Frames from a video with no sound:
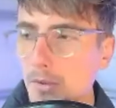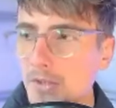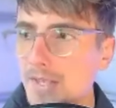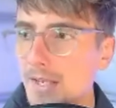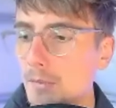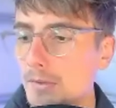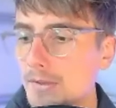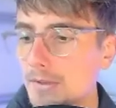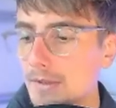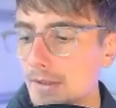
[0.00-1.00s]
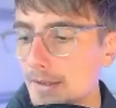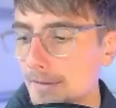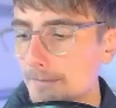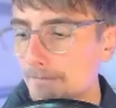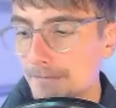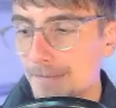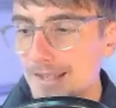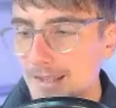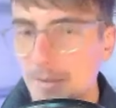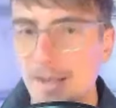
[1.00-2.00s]
you said was
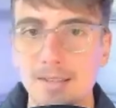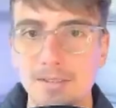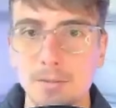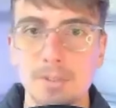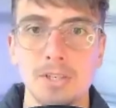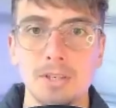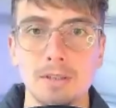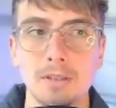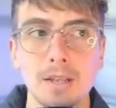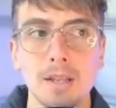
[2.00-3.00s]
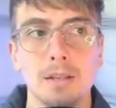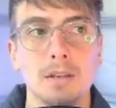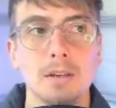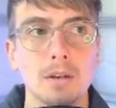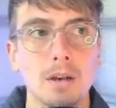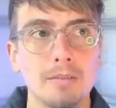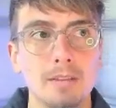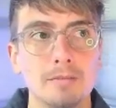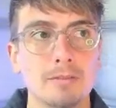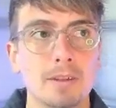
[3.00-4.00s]
it's about intuition. You know, I've
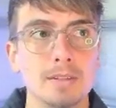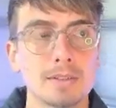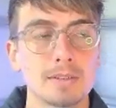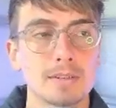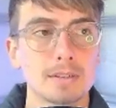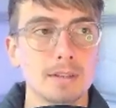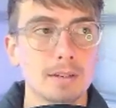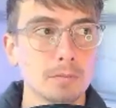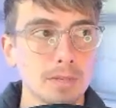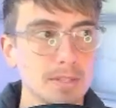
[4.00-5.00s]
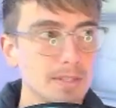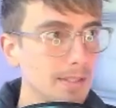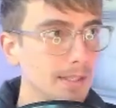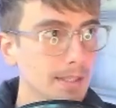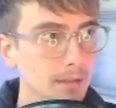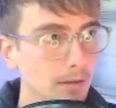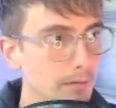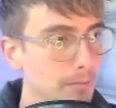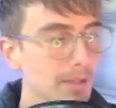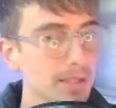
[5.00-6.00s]
had friends recently and over
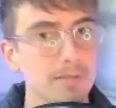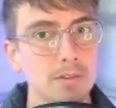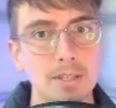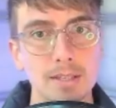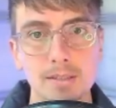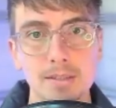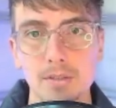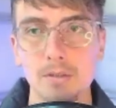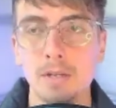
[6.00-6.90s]
the past few years who